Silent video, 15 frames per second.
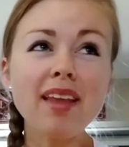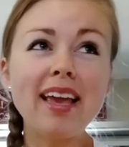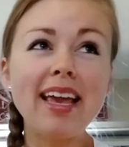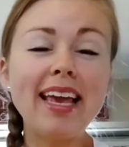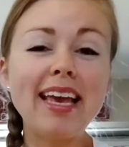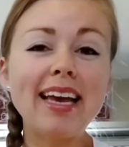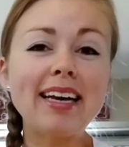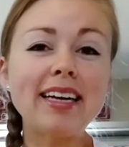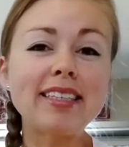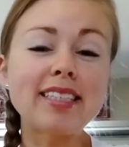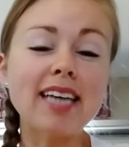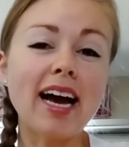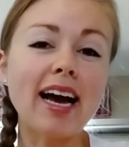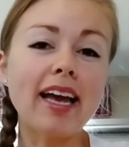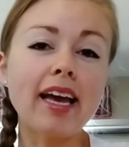and
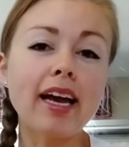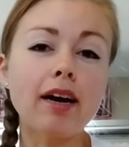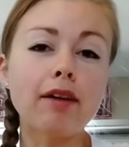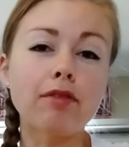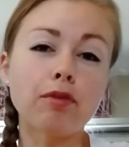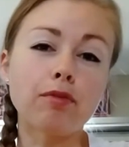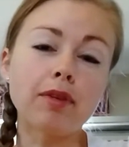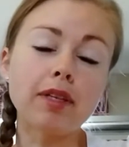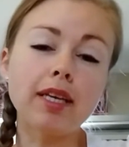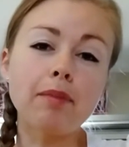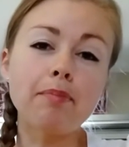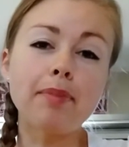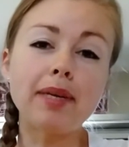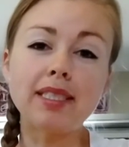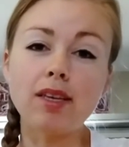I have a really
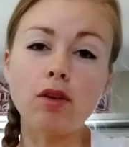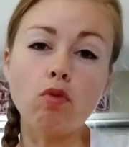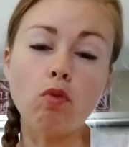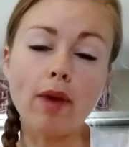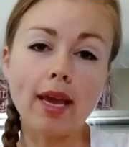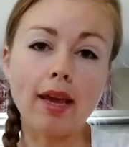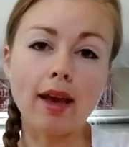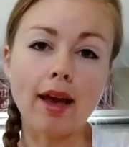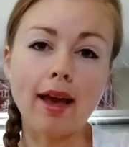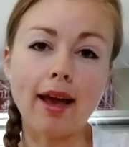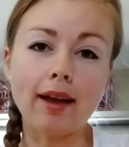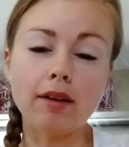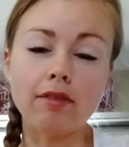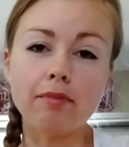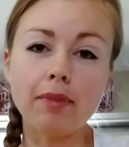busy week
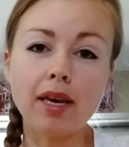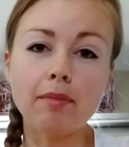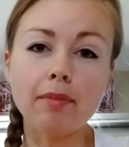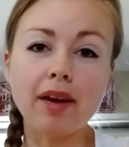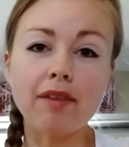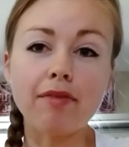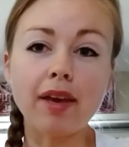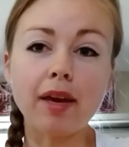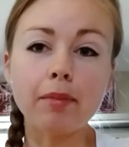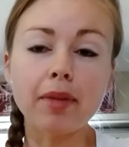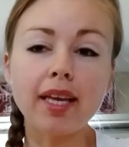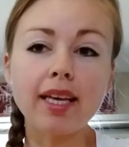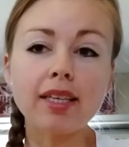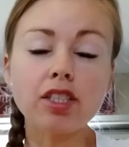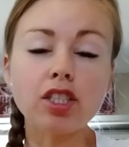ahead of me and my
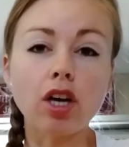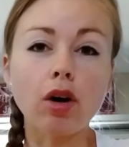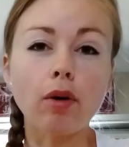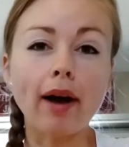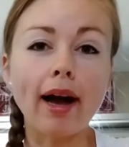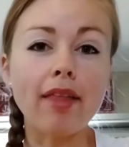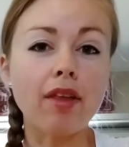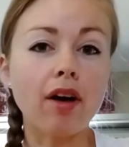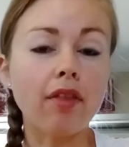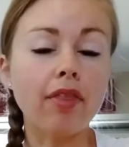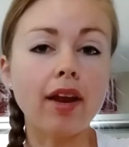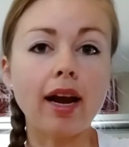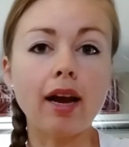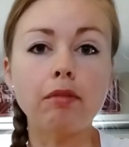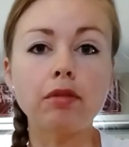family, so I thought
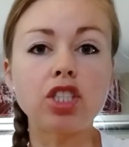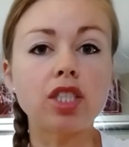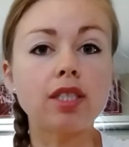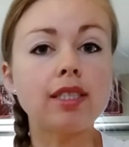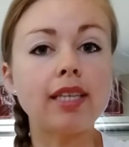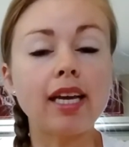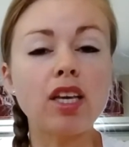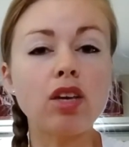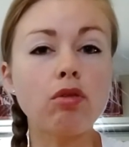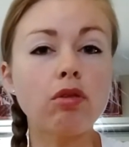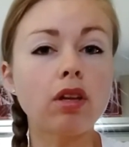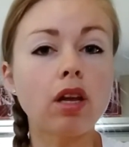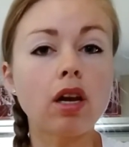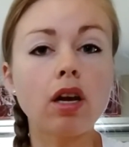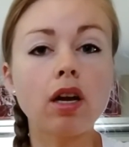that I would just take you
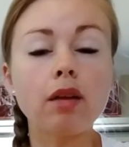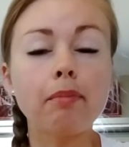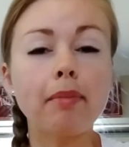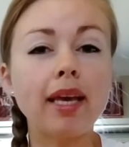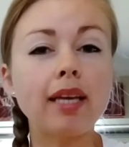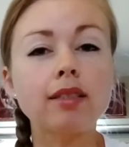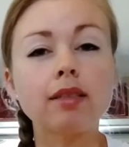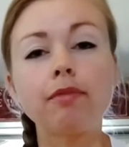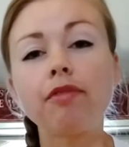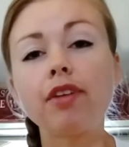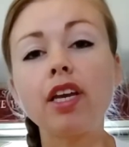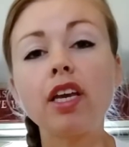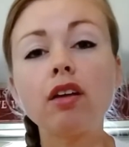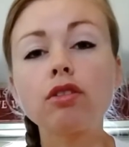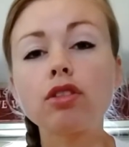along, make some
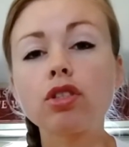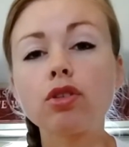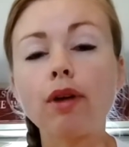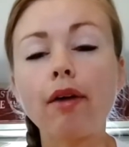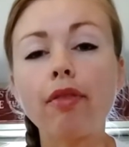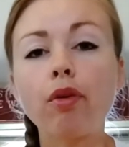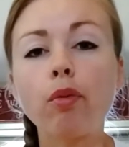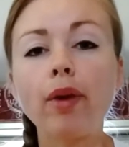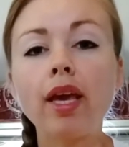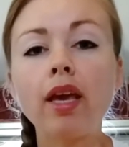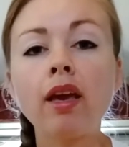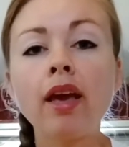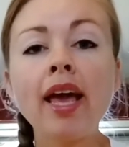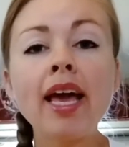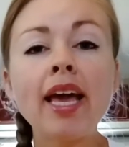videos throughout the week,